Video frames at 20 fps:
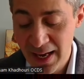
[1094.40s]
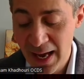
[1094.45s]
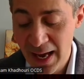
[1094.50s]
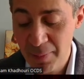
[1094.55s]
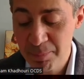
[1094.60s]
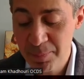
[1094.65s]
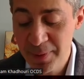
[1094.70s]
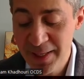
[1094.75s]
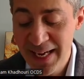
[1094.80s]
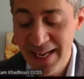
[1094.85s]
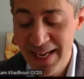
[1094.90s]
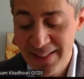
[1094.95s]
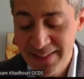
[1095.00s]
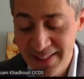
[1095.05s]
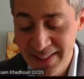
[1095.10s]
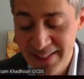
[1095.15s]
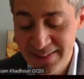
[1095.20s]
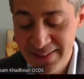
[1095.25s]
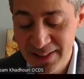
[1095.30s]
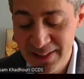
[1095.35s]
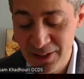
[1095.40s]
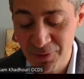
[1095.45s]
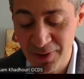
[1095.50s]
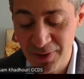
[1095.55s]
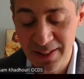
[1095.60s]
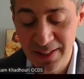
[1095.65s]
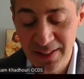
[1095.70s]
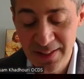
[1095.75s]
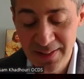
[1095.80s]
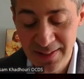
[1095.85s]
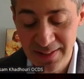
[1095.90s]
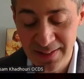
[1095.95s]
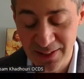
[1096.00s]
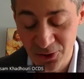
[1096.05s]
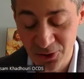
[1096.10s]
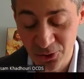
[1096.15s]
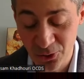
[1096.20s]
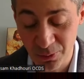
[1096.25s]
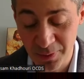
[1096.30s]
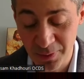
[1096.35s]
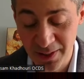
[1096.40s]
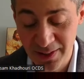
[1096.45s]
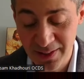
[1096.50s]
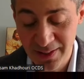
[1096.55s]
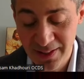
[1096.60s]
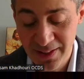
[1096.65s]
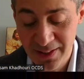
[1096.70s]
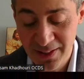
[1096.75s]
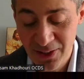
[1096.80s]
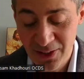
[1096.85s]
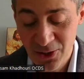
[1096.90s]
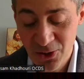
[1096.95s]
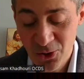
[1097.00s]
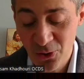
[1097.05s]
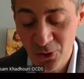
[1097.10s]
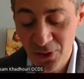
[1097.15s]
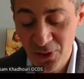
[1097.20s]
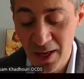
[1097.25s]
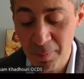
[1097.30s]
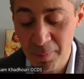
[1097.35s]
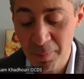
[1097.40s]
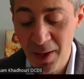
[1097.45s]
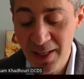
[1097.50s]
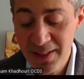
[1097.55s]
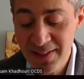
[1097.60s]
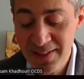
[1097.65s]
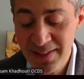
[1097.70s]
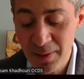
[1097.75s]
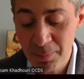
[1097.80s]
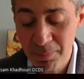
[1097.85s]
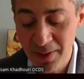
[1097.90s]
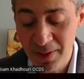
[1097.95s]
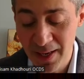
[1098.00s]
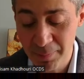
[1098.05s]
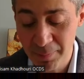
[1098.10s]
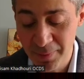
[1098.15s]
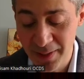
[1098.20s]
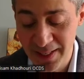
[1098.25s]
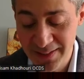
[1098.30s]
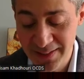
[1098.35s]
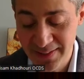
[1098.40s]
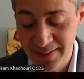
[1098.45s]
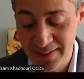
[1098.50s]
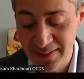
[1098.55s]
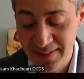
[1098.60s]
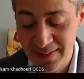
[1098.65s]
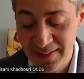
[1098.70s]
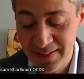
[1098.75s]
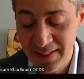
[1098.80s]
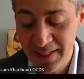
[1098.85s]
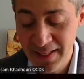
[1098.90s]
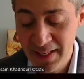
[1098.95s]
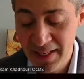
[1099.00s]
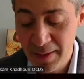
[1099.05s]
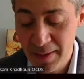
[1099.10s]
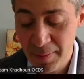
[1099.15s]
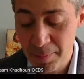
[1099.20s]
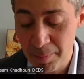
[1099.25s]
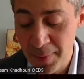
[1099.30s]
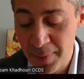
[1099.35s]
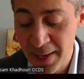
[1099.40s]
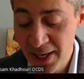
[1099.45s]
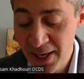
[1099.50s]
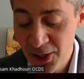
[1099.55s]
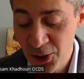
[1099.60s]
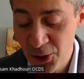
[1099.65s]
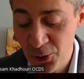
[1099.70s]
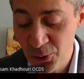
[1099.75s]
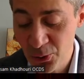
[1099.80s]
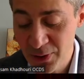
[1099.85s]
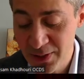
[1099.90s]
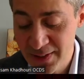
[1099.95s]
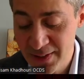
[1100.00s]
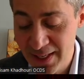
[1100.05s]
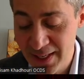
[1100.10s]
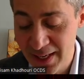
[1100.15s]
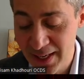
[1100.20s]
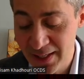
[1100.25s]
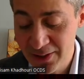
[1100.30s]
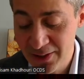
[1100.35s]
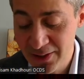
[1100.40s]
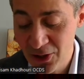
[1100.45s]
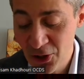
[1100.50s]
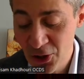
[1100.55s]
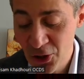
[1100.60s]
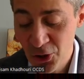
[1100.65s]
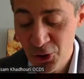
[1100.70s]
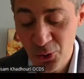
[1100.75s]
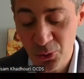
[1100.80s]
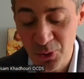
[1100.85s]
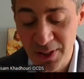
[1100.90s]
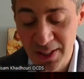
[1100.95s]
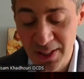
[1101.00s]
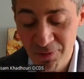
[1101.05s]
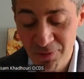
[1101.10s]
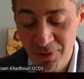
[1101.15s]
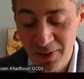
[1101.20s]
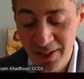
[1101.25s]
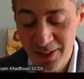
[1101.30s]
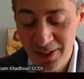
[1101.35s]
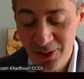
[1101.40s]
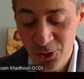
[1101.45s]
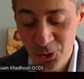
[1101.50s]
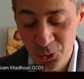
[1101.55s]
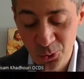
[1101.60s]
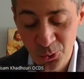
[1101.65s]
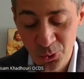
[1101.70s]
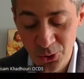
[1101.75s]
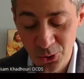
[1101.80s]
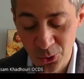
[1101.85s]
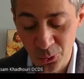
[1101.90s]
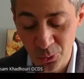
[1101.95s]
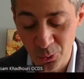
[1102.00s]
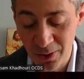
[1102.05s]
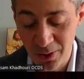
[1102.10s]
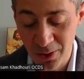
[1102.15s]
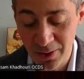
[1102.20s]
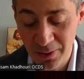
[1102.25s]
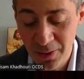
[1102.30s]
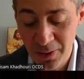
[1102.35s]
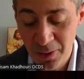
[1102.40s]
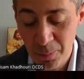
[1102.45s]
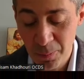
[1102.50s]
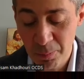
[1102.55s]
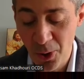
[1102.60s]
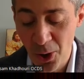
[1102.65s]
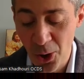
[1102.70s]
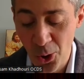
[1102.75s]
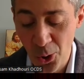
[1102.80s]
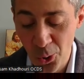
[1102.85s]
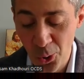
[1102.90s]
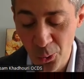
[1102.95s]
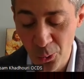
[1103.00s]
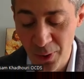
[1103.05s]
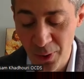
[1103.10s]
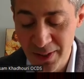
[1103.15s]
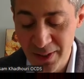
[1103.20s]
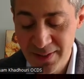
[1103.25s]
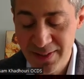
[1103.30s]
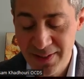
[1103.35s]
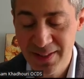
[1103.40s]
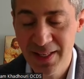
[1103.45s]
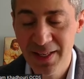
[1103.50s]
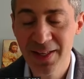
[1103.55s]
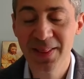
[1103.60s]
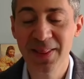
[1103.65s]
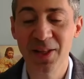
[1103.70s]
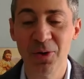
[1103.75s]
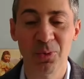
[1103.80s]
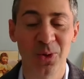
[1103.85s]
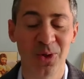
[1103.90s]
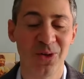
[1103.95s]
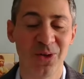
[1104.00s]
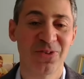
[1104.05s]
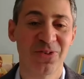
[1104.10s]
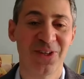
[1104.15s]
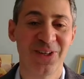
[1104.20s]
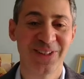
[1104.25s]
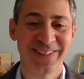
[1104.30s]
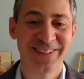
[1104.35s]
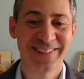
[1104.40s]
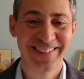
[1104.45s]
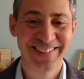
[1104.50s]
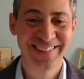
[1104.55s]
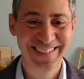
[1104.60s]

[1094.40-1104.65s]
and be attentive in listening to me so that my sublime lessons make you decide to never do your will, but always the will of God.